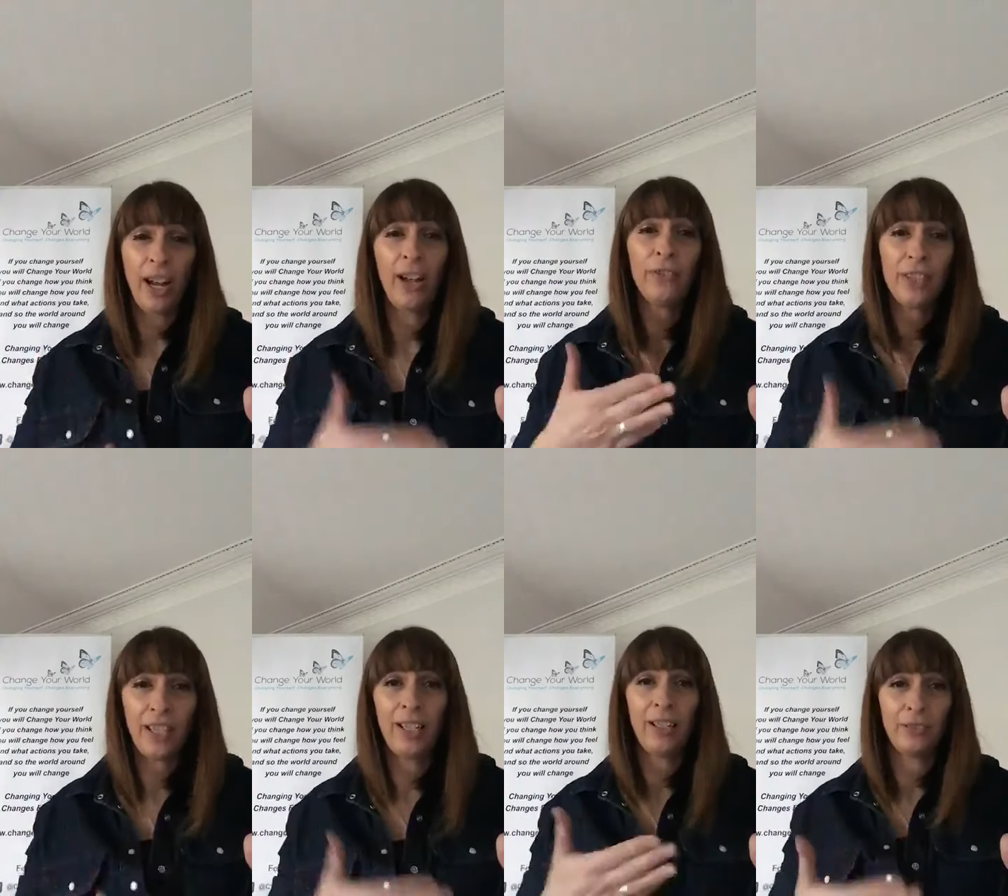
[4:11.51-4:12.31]
have to
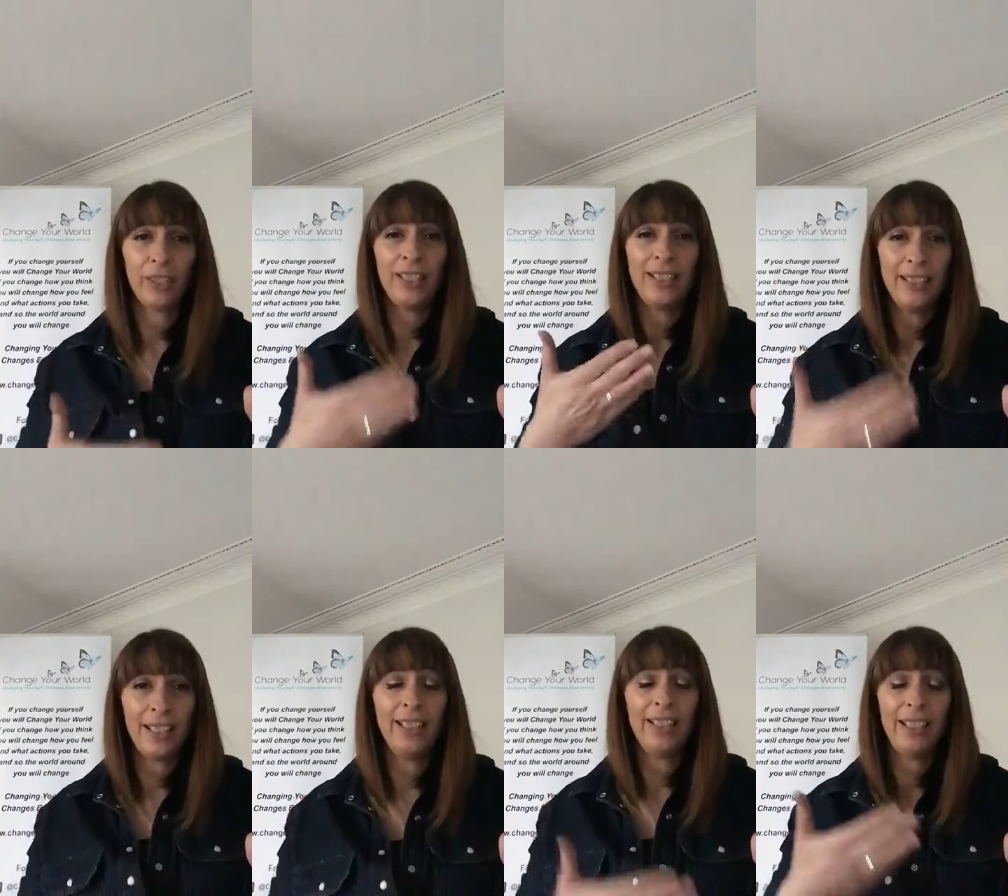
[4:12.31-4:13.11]
have a
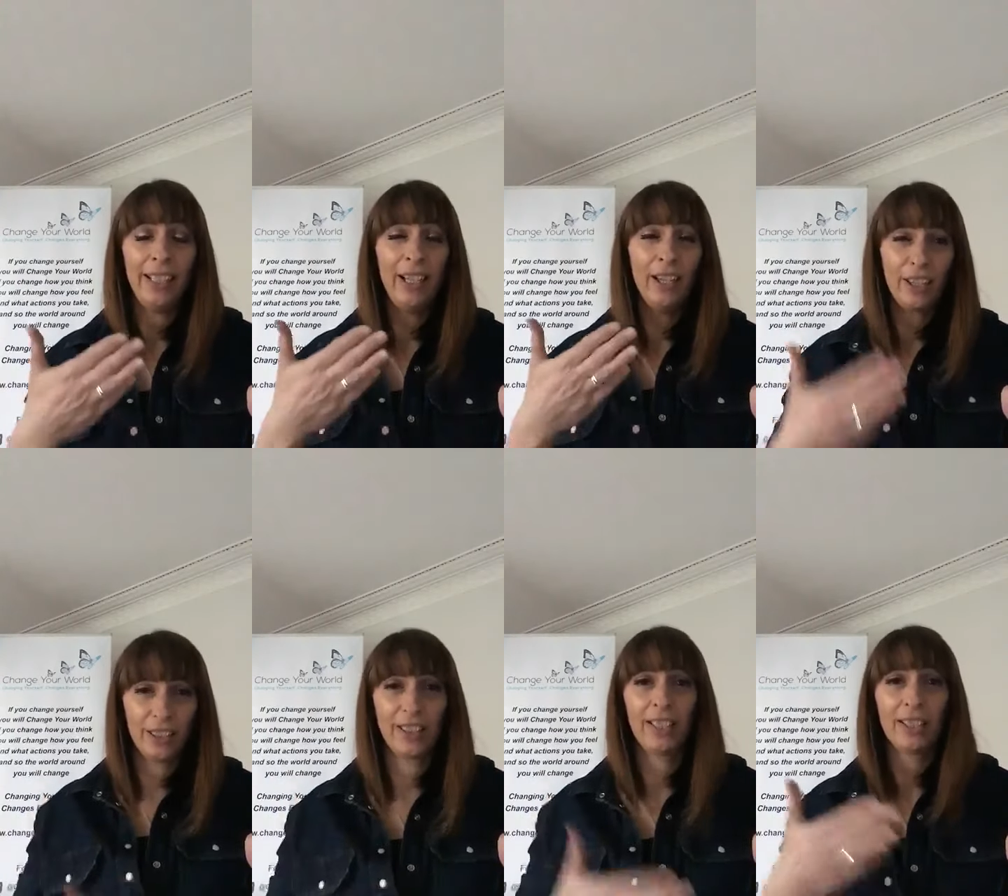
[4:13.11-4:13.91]
daily
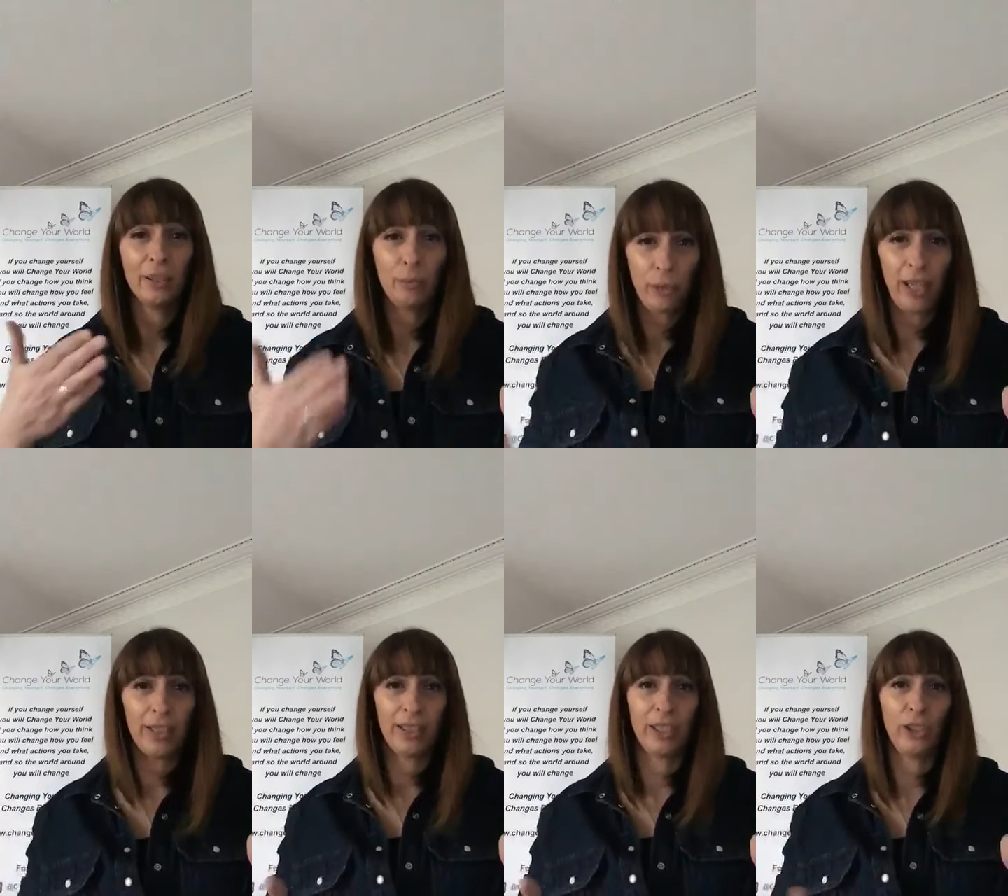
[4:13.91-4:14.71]
consistent
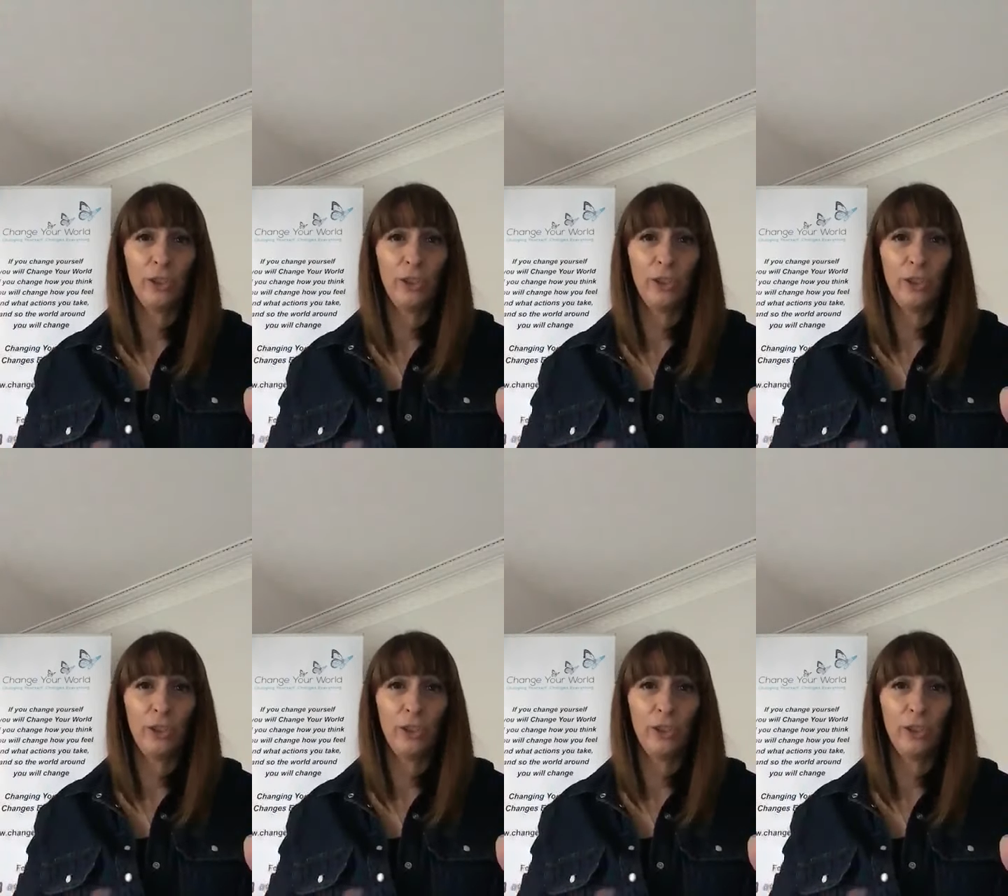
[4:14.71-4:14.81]
practice.